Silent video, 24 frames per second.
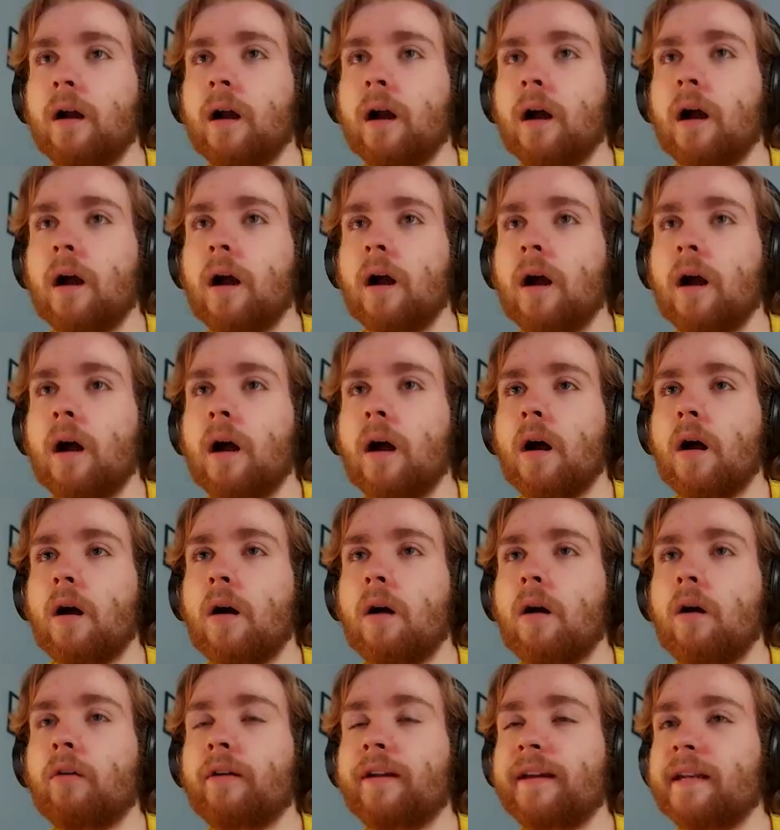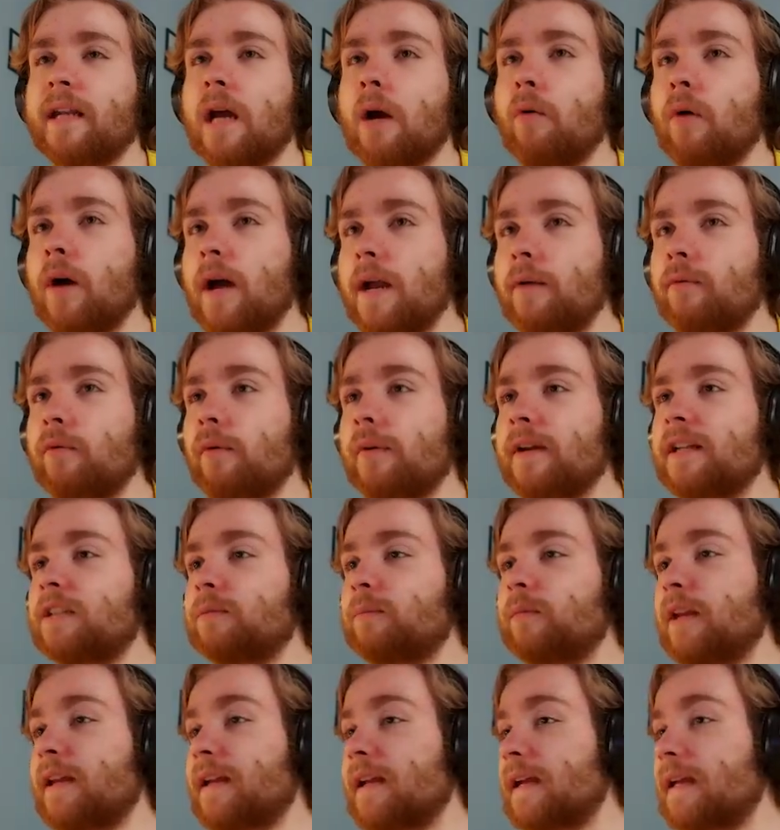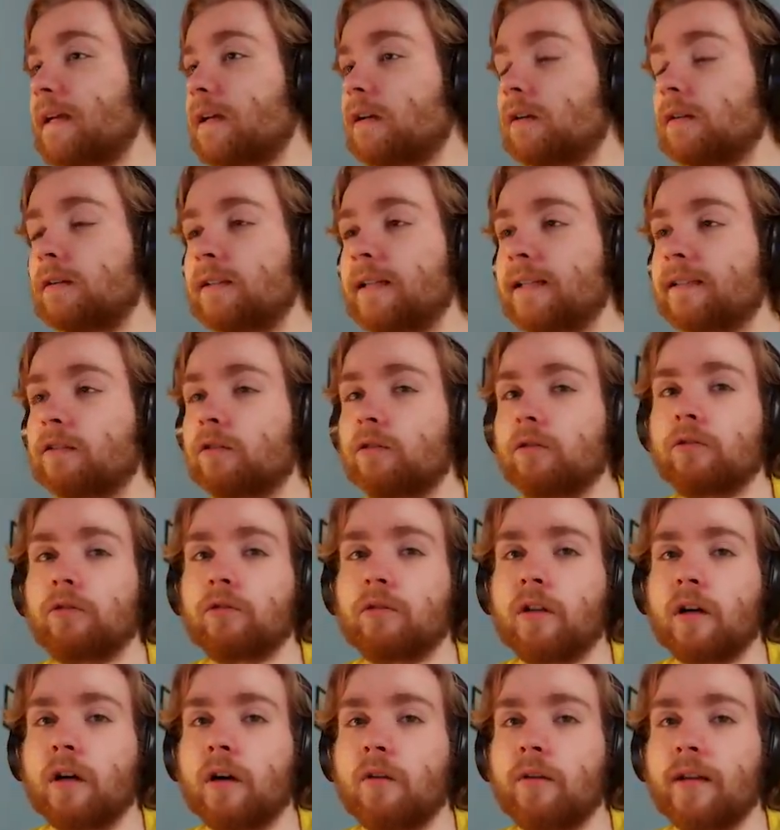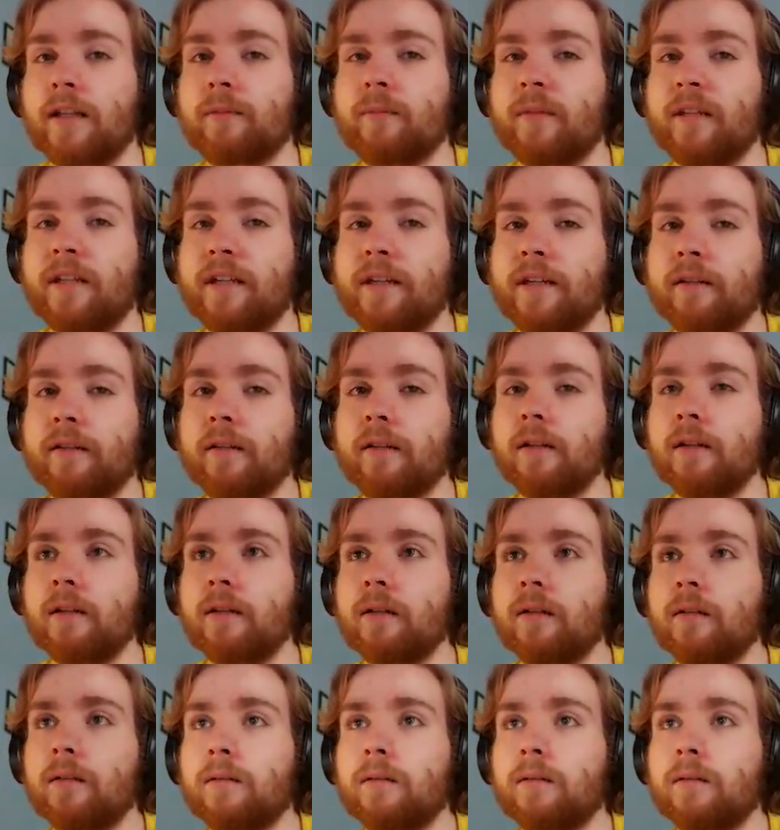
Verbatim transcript: Uh, okay, now everyone is playing Acorn, that's good to know, let me heal.